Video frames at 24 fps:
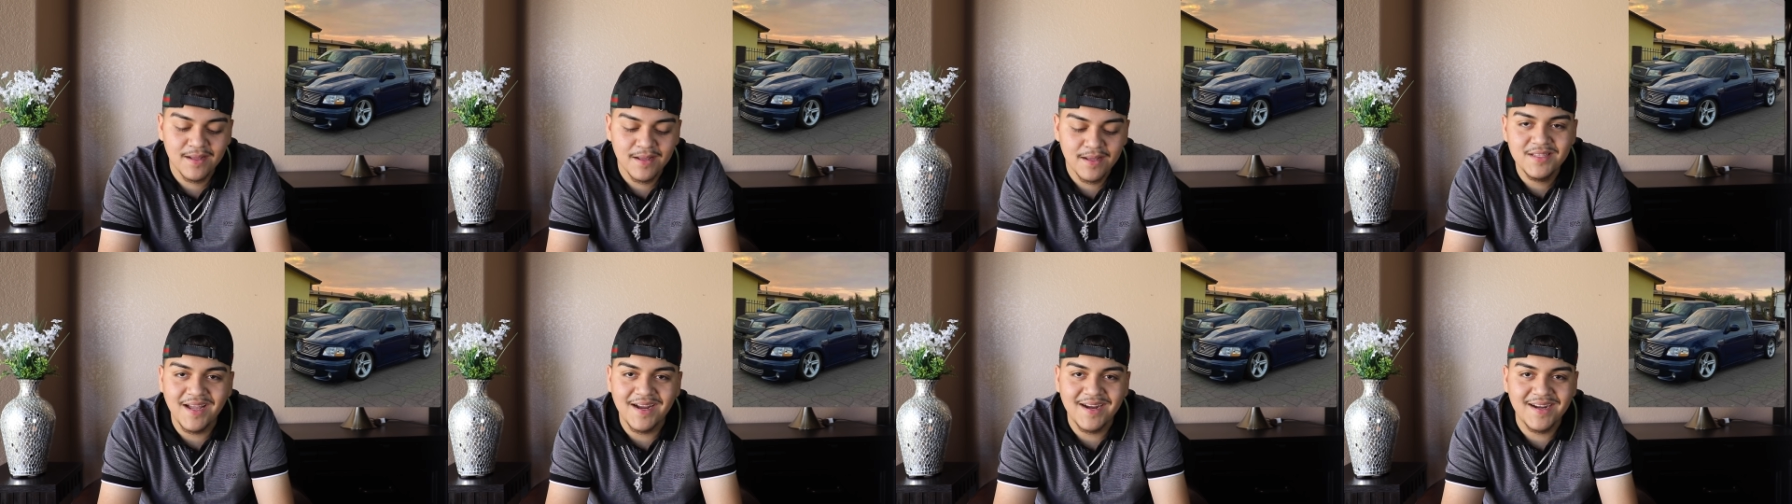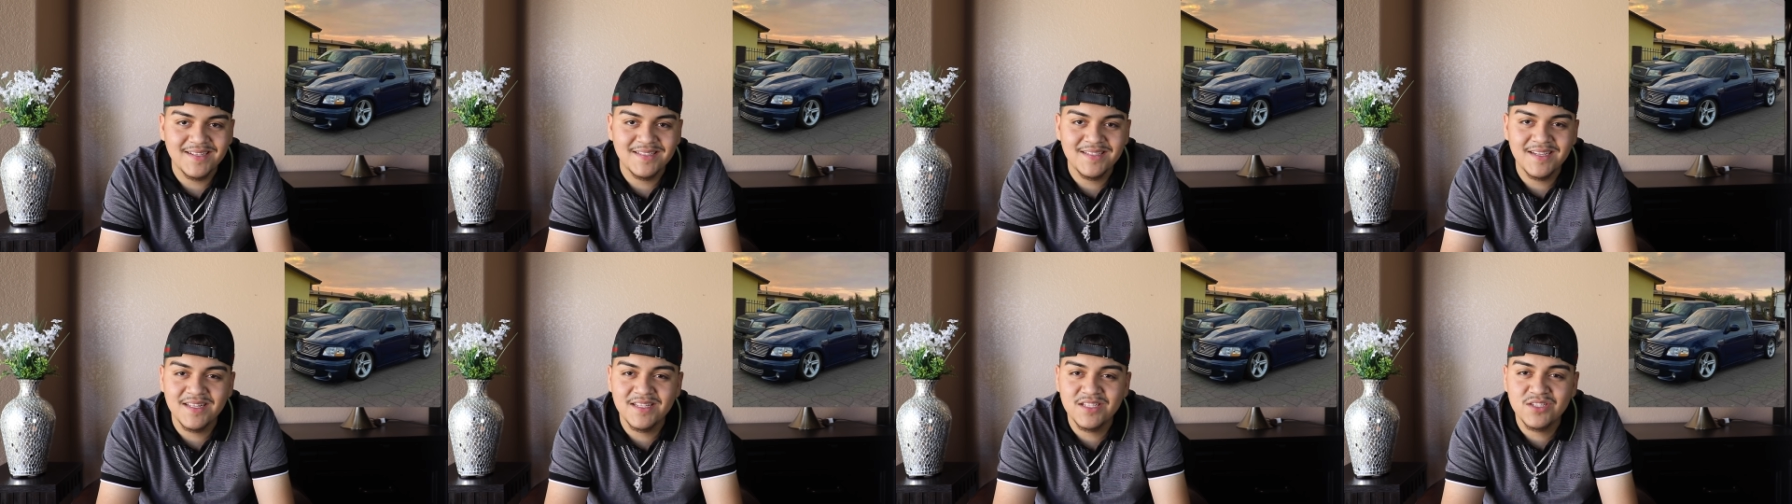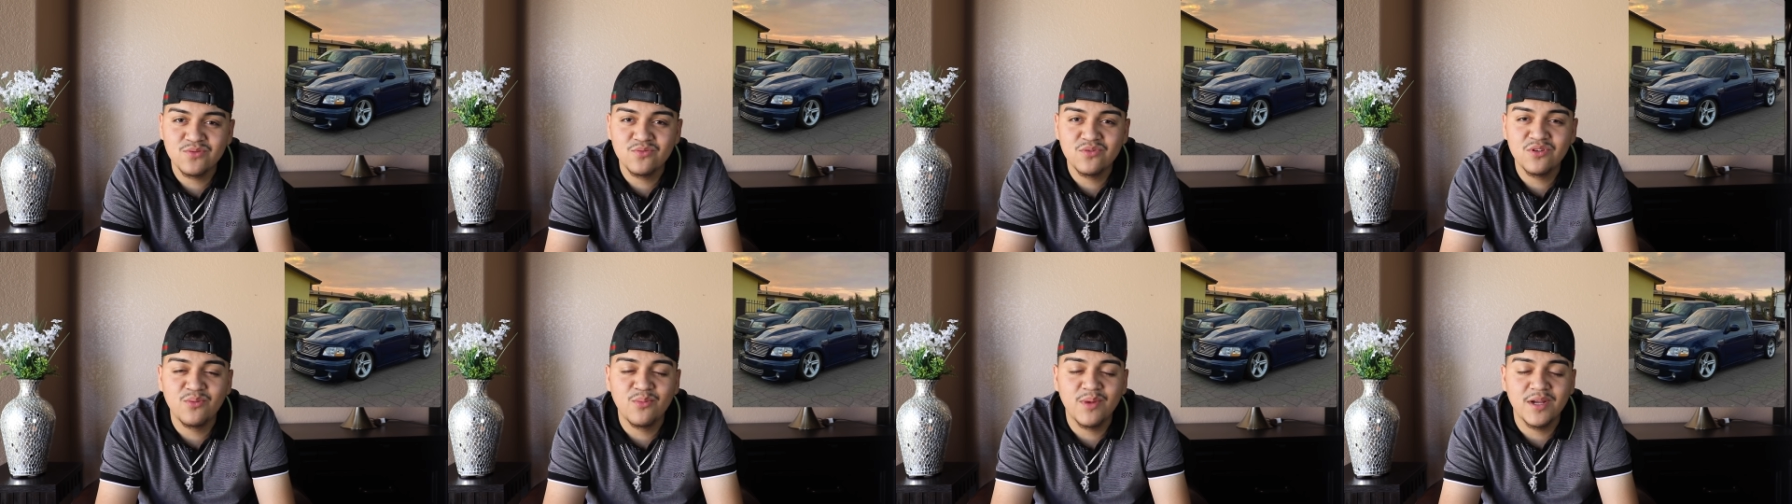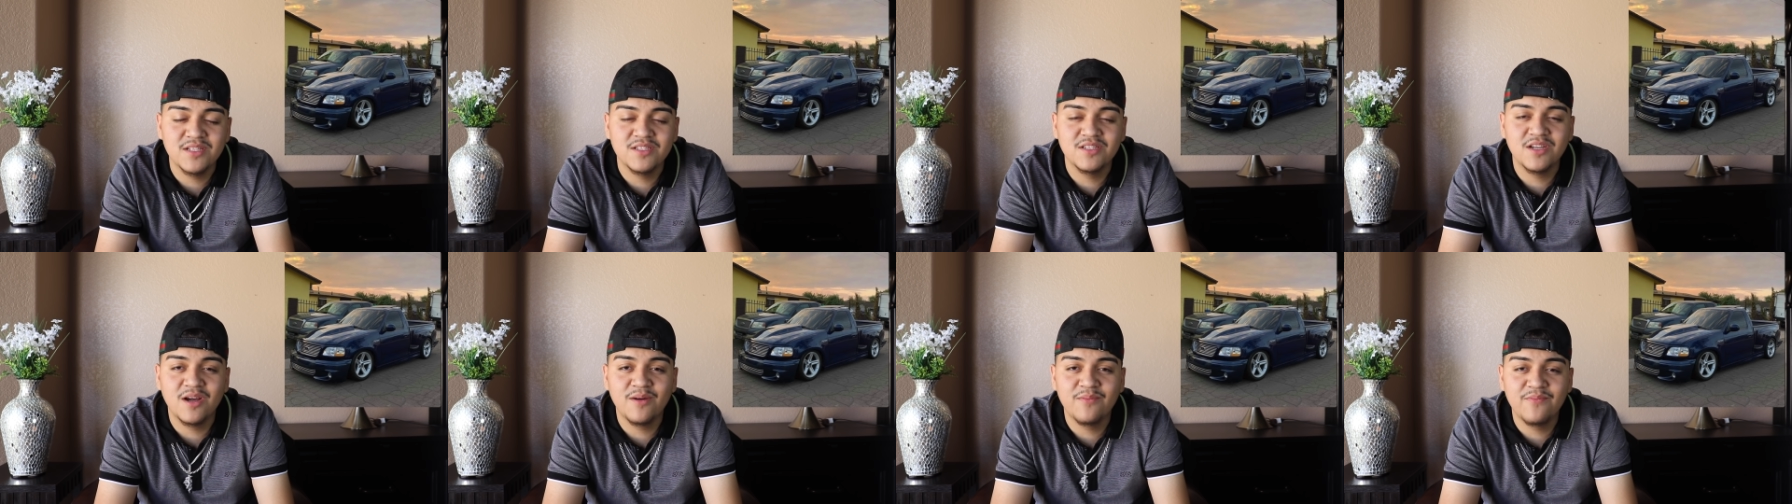Like I said, this is one of my
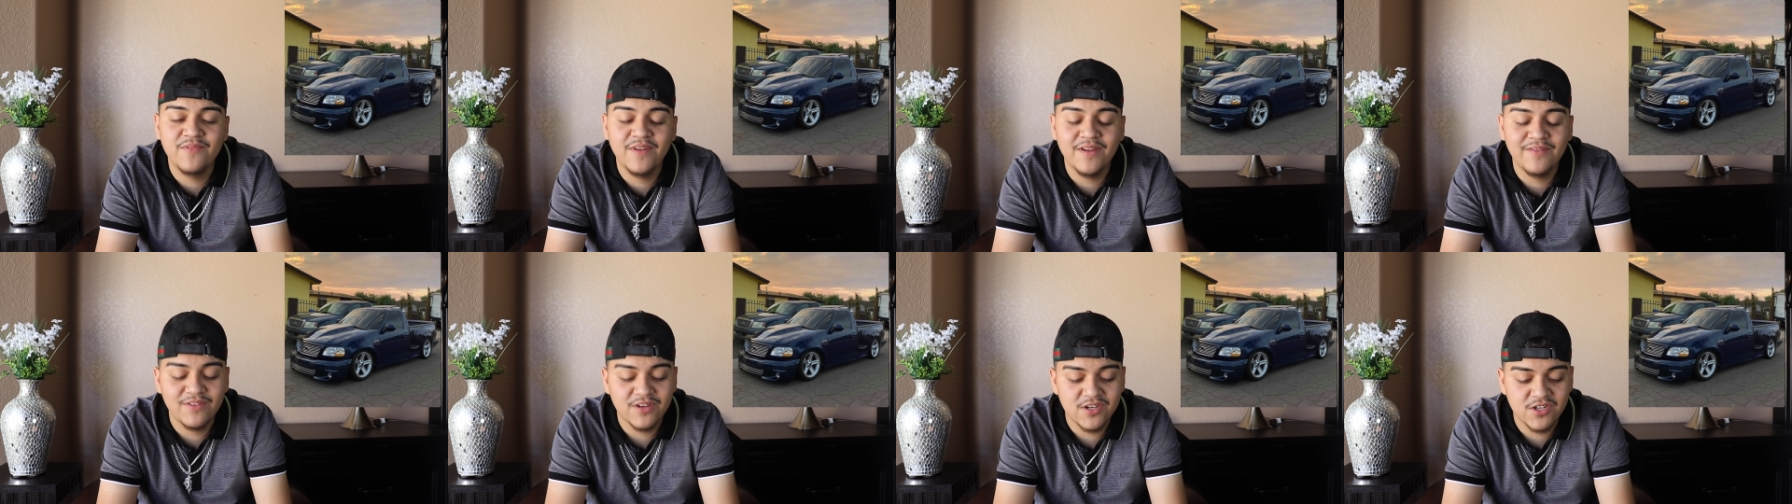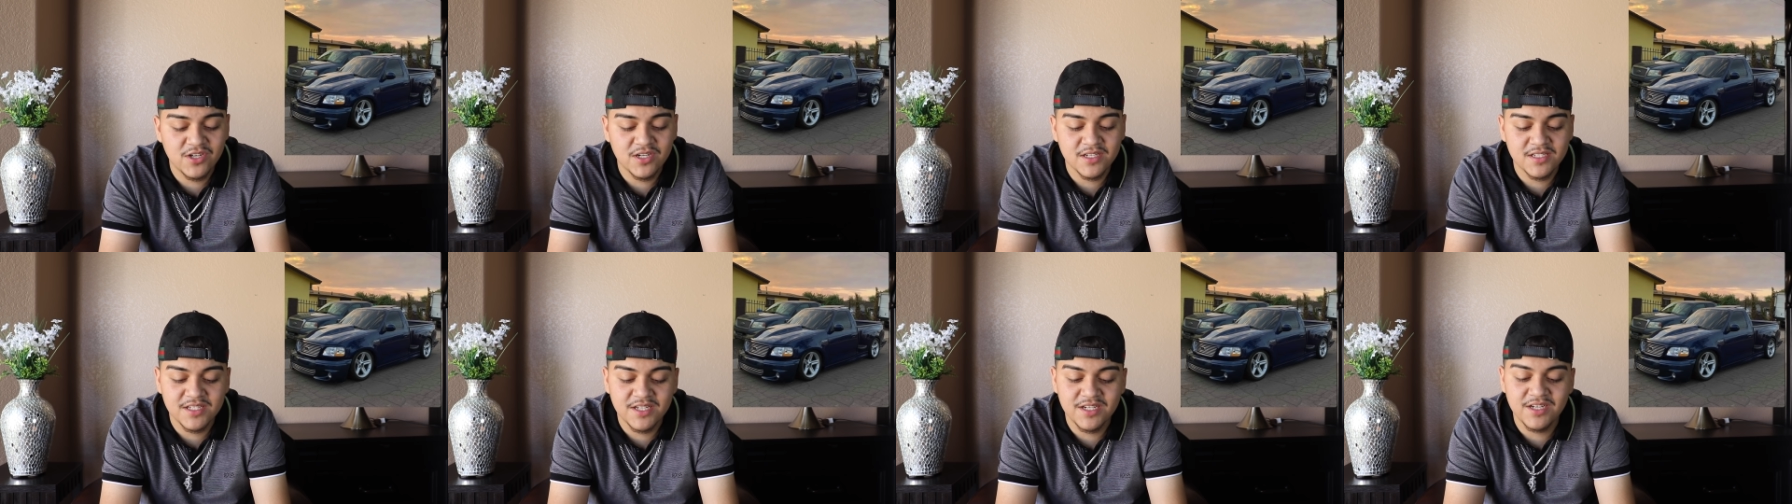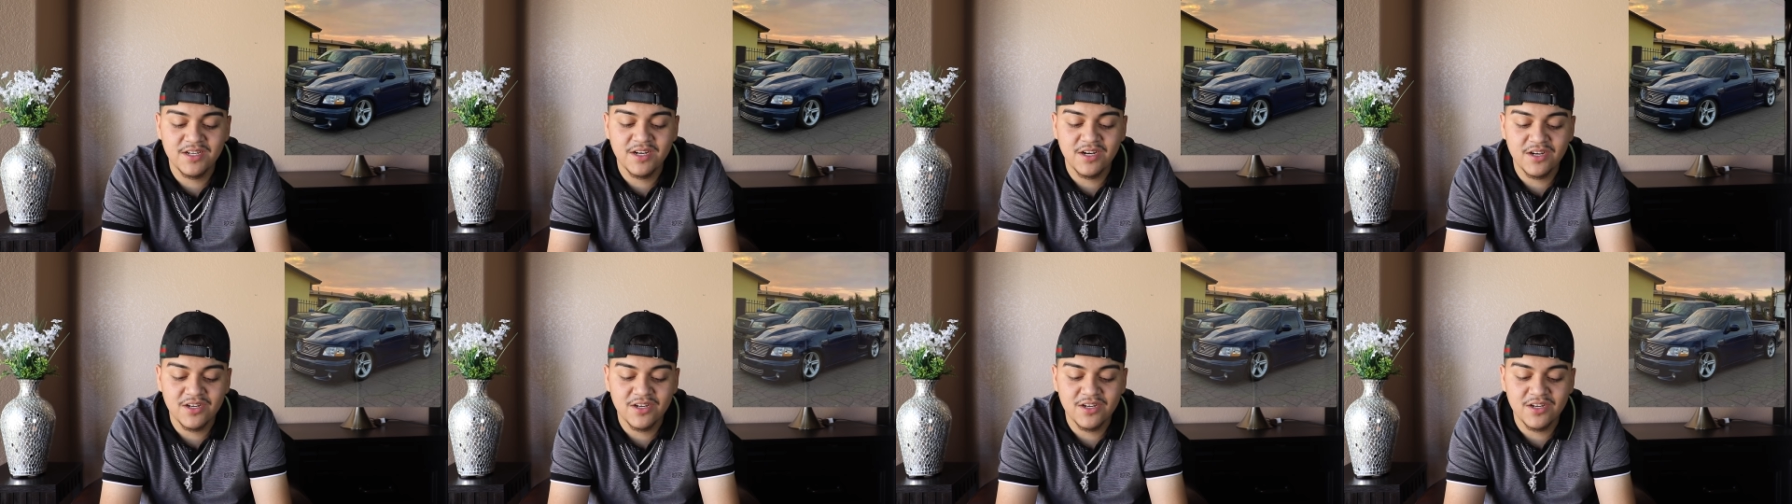top favorite trucks here in